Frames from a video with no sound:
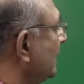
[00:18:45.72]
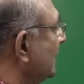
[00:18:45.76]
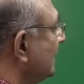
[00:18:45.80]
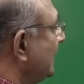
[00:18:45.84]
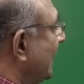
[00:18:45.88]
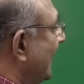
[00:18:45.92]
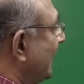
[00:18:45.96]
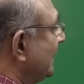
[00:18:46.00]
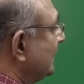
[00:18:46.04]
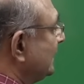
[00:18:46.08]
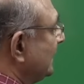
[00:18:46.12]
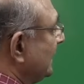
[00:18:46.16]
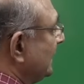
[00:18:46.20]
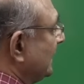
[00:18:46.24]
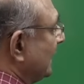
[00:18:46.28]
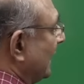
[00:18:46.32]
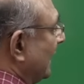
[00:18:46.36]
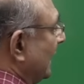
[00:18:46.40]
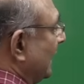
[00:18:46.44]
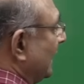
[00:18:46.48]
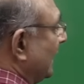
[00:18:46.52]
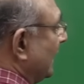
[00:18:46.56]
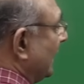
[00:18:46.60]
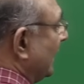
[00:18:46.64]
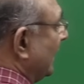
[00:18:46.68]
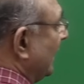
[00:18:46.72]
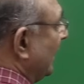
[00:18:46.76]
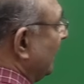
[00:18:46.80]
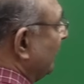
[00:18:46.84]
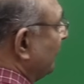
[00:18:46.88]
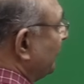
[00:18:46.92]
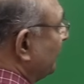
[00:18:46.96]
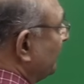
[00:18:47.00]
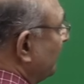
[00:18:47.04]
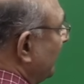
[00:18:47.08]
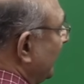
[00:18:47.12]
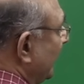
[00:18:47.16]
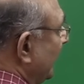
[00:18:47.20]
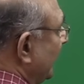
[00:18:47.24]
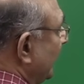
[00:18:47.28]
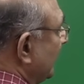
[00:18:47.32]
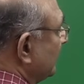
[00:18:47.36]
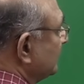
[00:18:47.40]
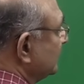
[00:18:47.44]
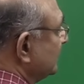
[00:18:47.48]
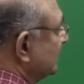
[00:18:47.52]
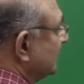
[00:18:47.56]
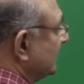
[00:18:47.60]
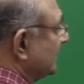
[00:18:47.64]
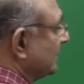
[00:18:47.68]
Tan theta, F by
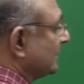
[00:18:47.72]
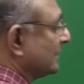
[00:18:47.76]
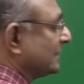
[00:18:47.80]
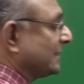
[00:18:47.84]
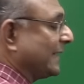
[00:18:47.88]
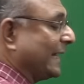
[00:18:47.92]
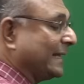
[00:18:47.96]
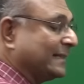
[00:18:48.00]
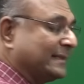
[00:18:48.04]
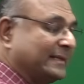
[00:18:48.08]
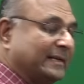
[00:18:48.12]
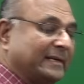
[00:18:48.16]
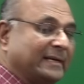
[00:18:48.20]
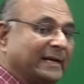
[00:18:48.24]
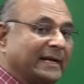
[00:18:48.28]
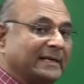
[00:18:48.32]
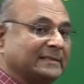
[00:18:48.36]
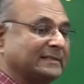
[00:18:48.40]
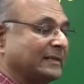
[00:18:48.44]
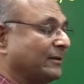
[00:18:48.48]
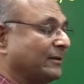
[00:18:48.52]
mg. Tan theta is